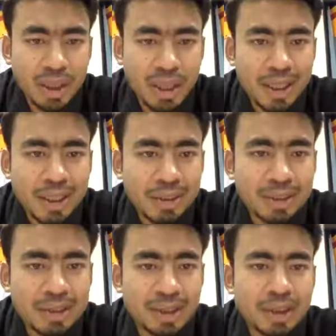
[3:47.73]

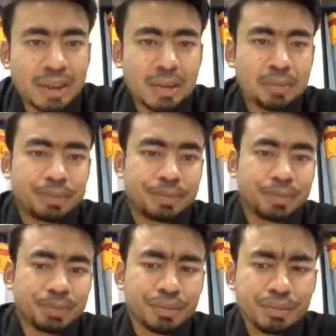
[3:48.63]
and
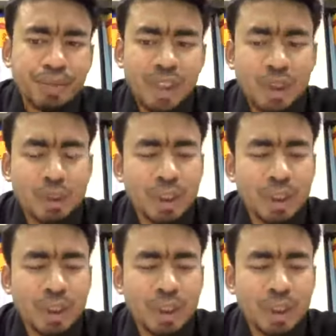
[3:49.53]
it